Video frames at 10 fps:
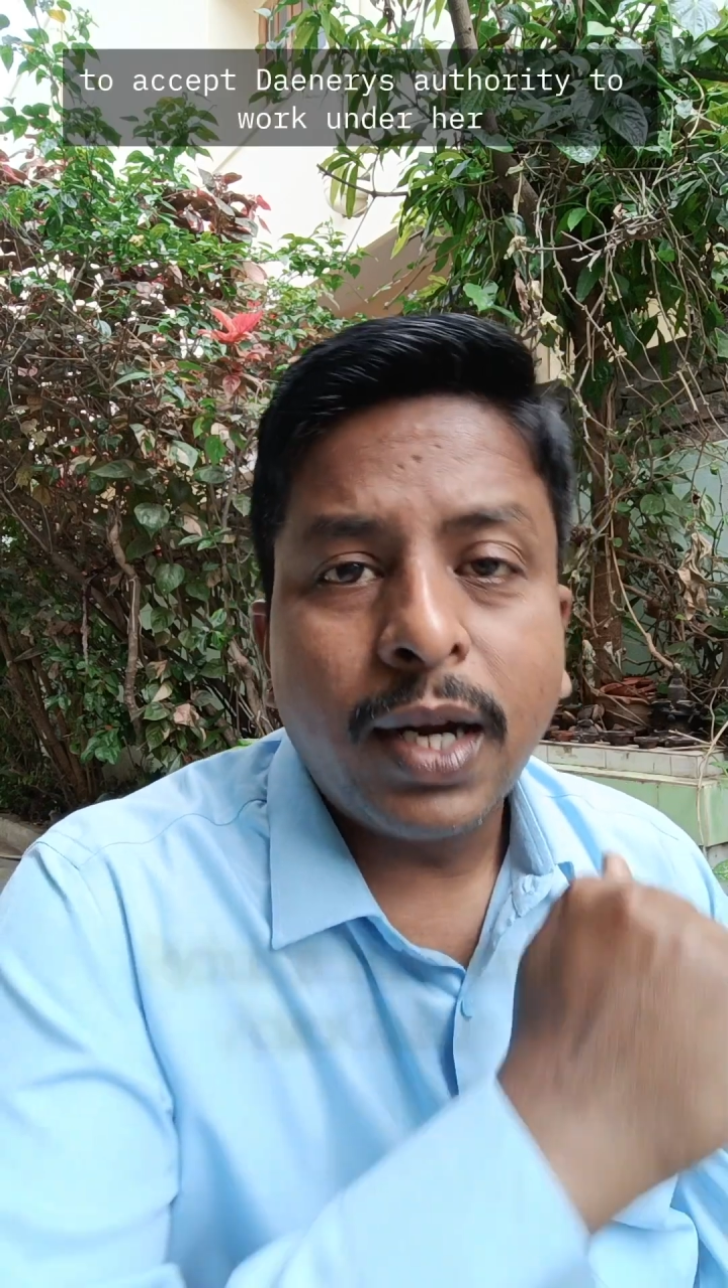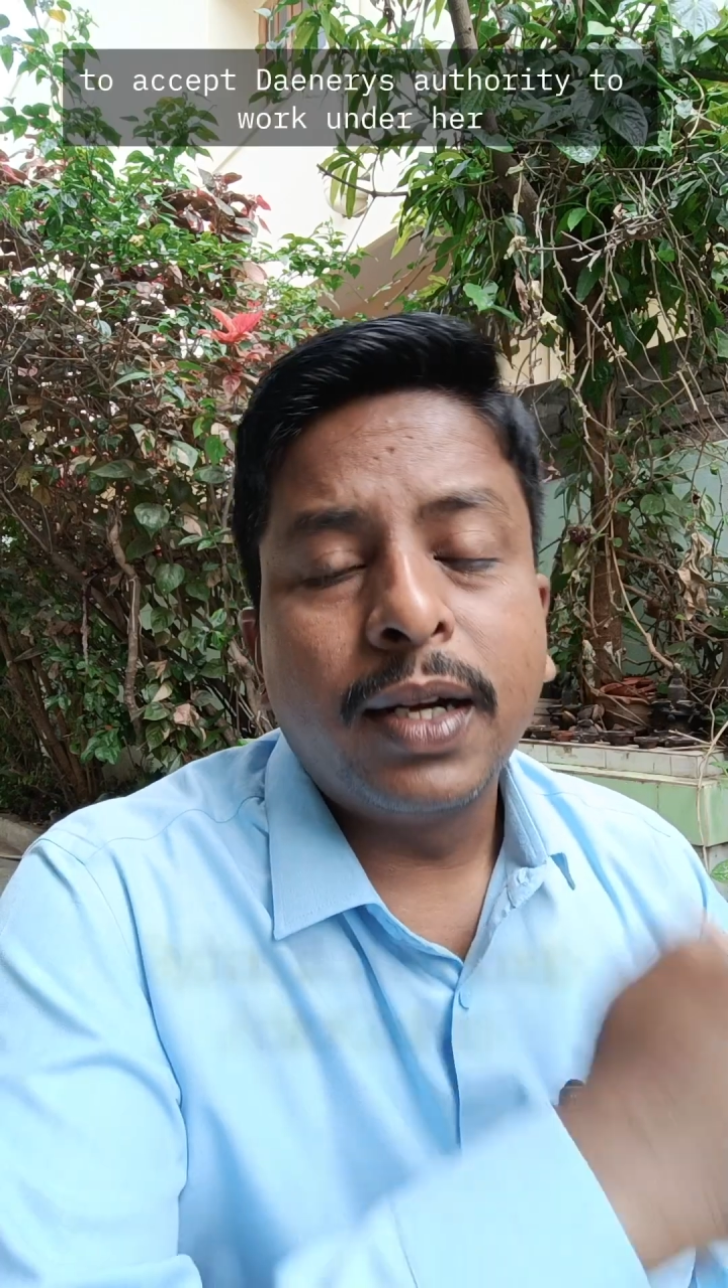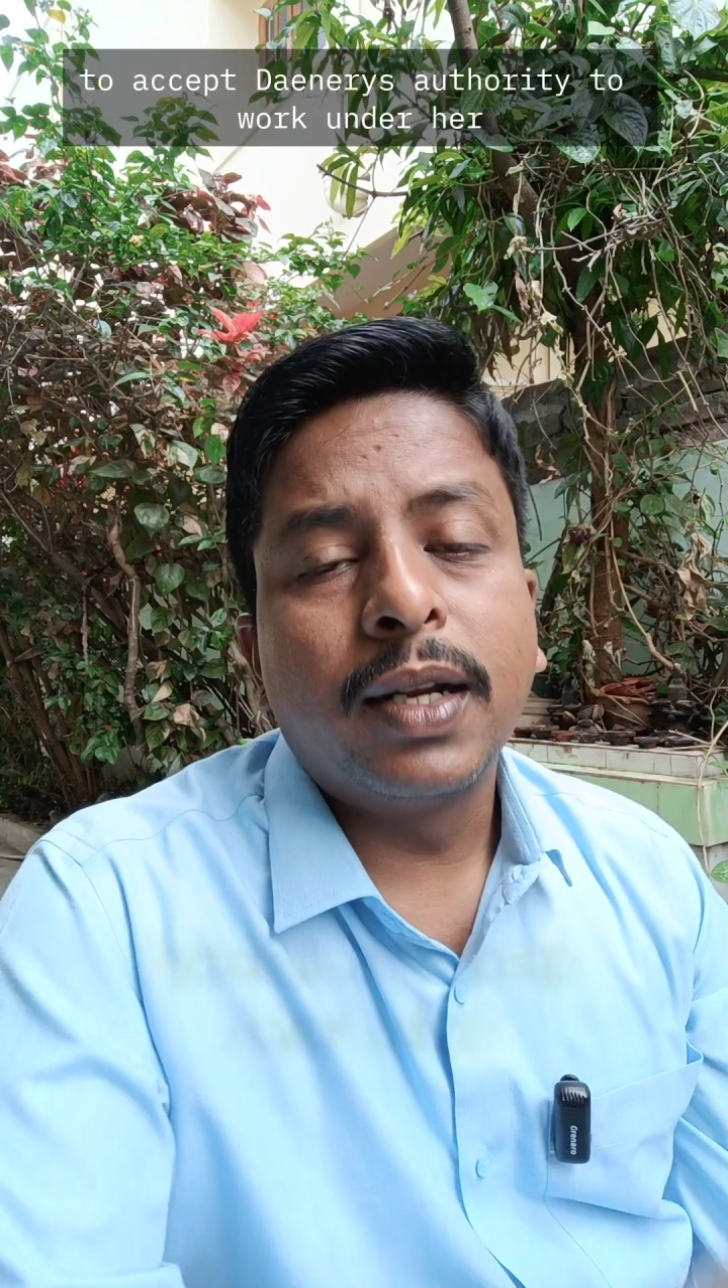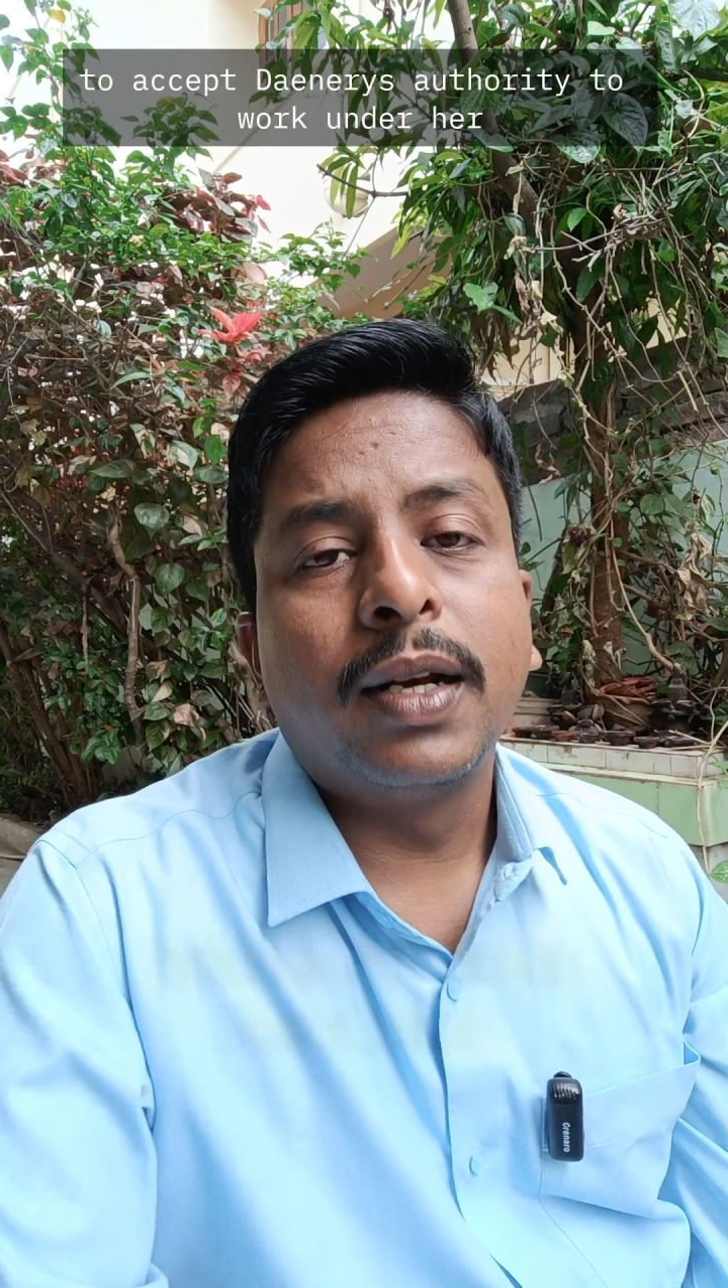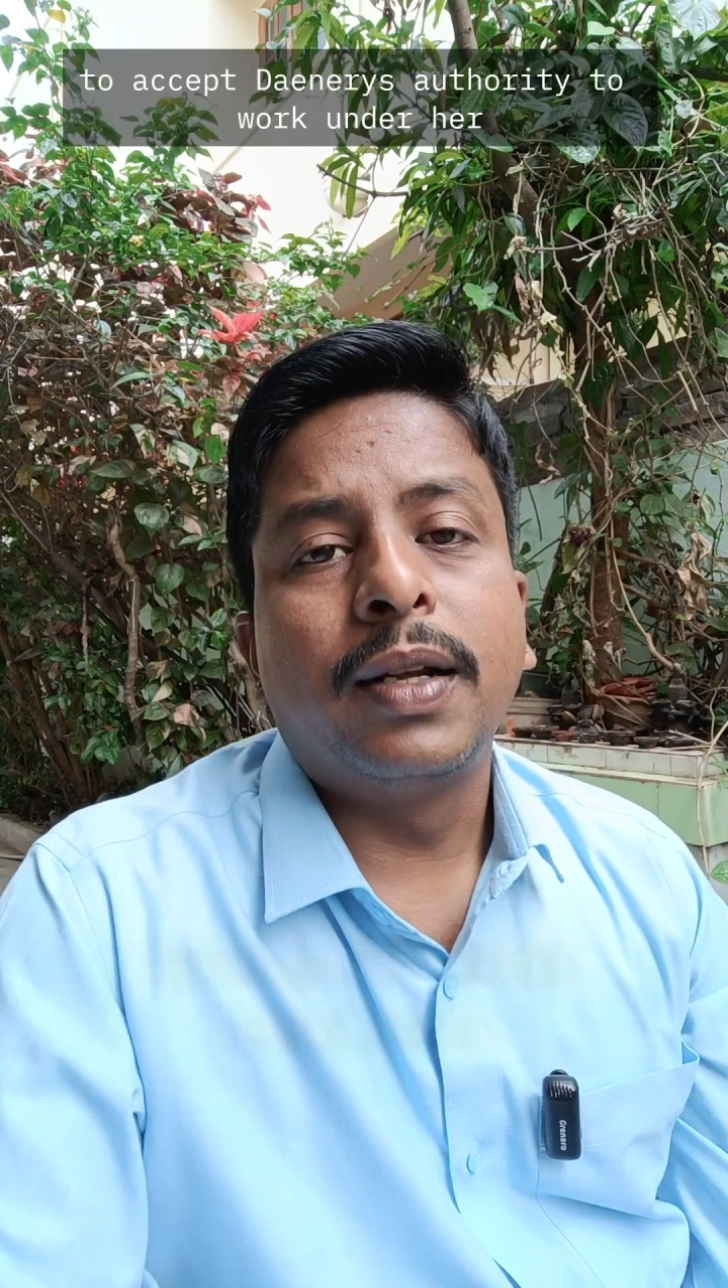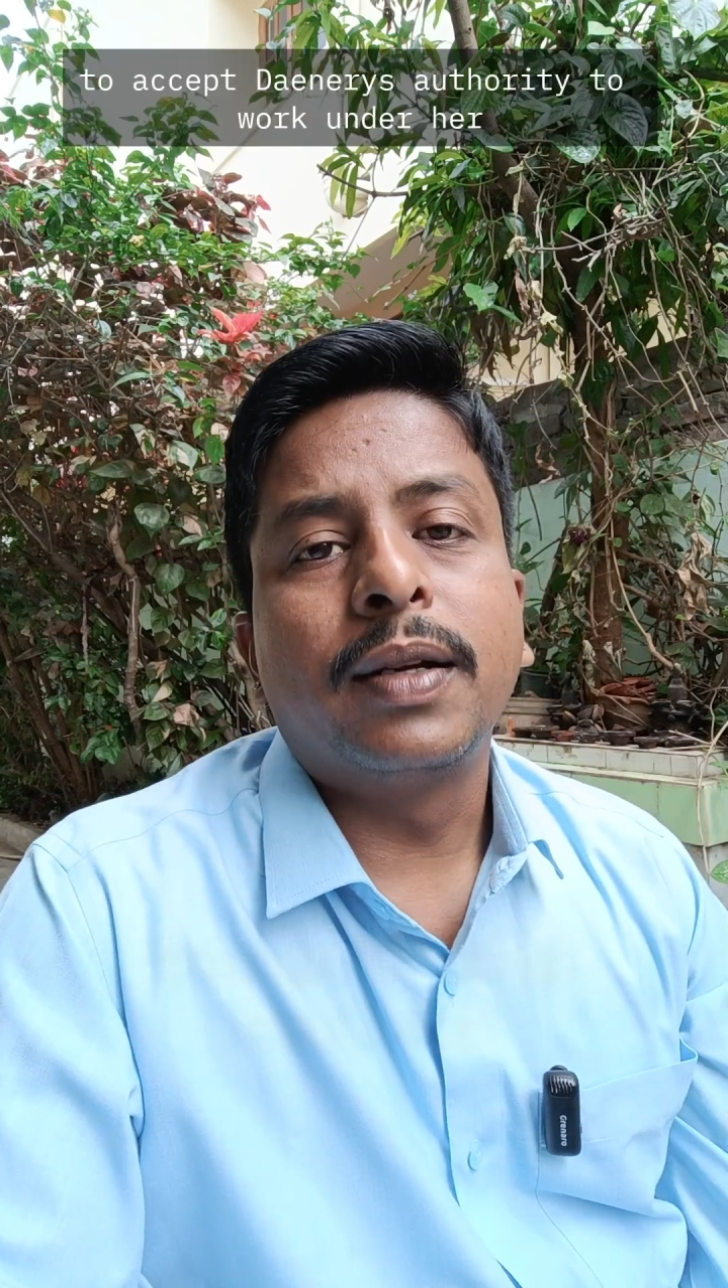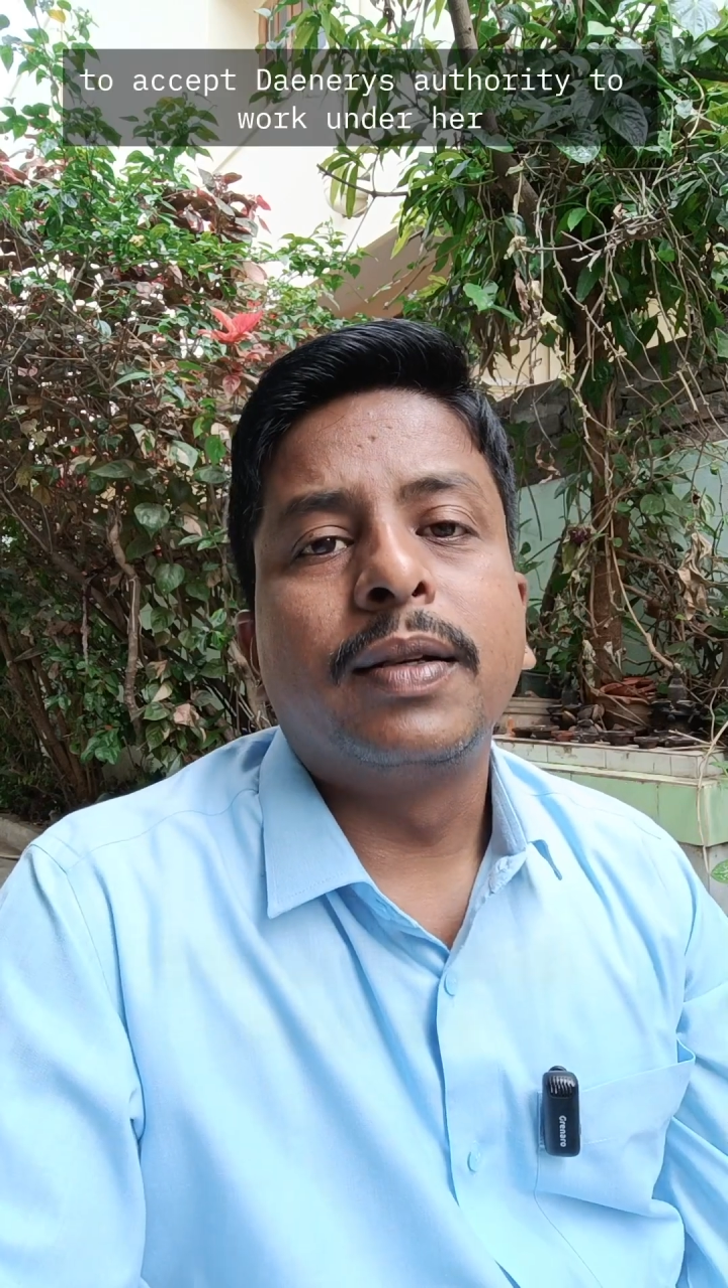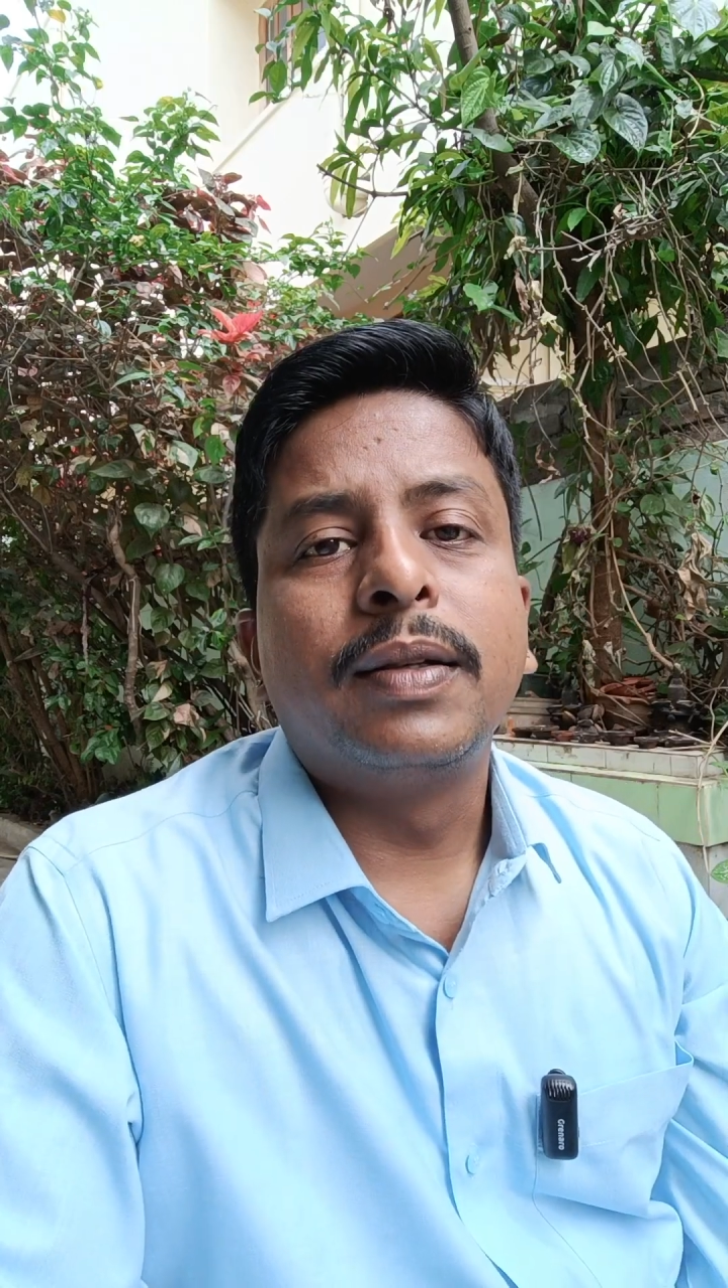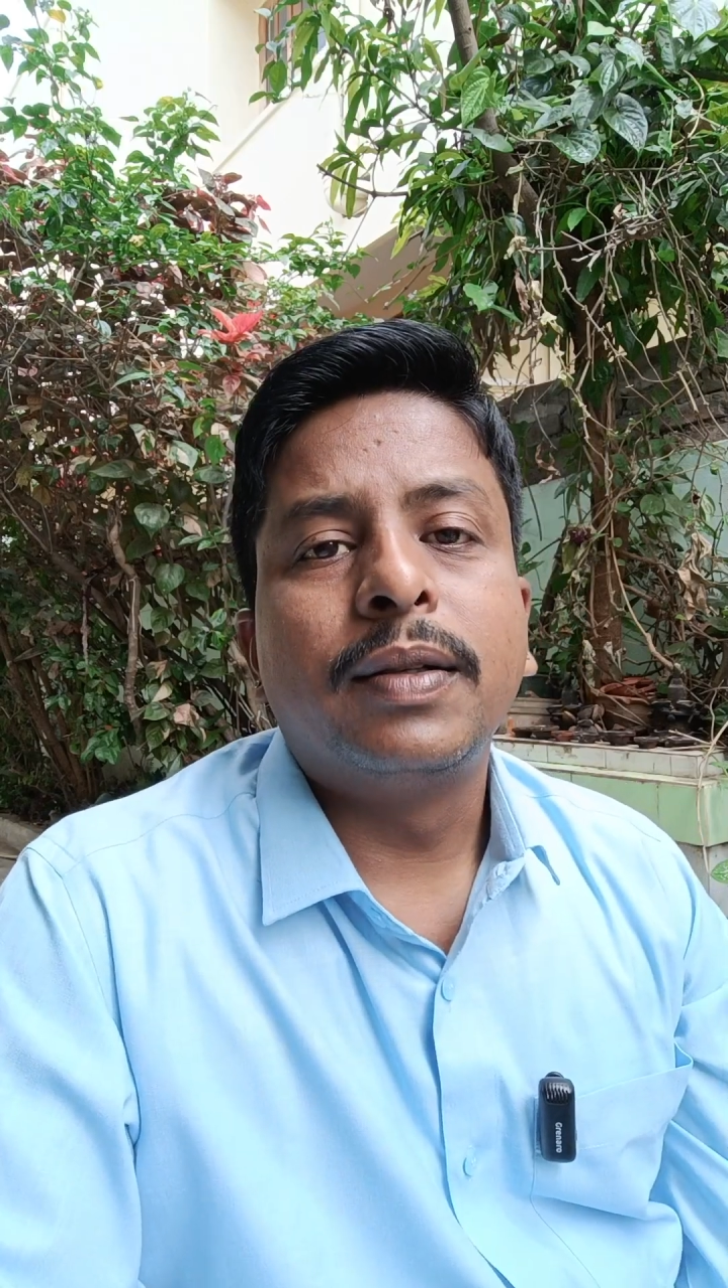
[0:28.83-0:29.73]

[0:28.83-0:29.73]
under her?